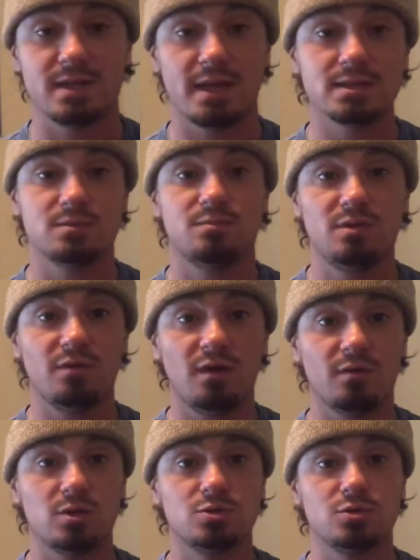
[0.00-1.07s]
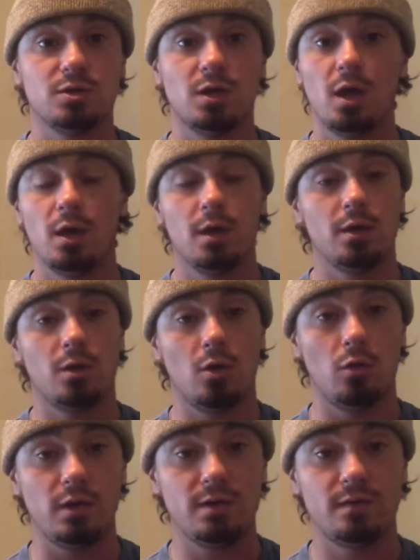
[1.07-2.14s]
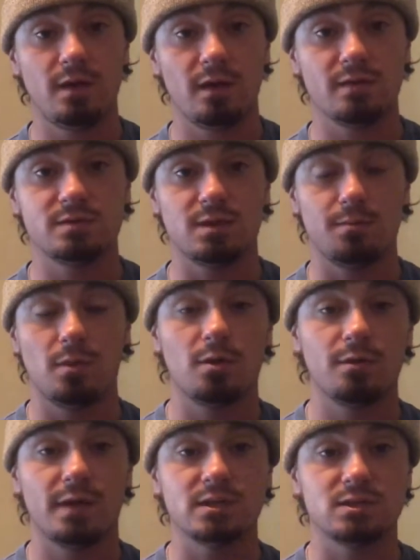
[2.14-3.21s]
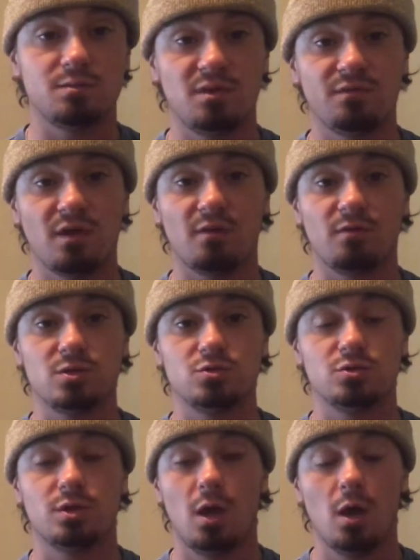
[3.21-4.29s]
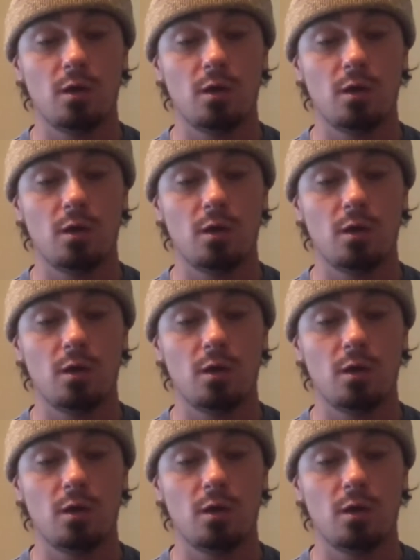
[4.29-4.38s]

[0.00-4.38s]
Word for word: The S&P 500, you know, ETFs that mirror the S&P 500,